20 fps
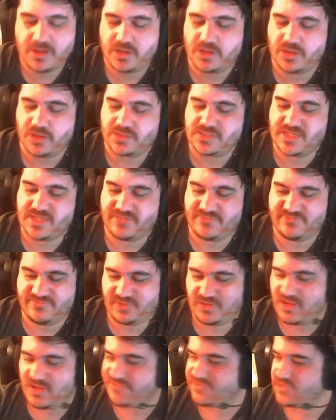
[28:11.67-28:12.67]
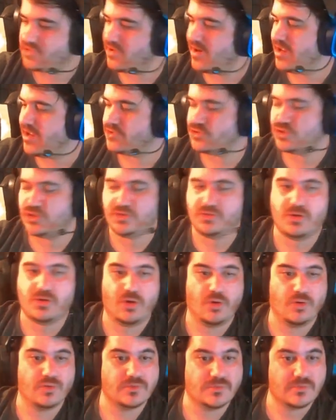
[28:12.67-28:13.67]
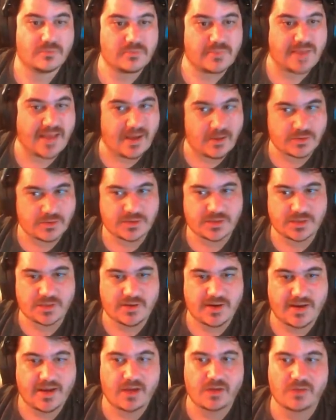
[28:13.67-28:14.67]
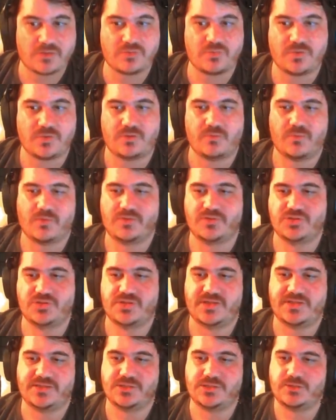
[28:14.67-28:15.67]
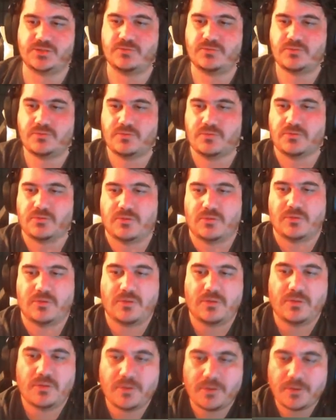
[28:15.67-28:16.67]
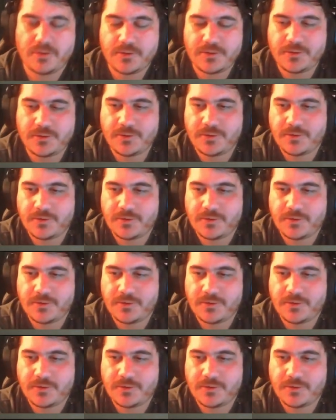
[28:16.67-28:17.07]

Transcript: You're 10 feet off the ground. You go down to the ground. What would you like to do? Yeah, I'm going to go down.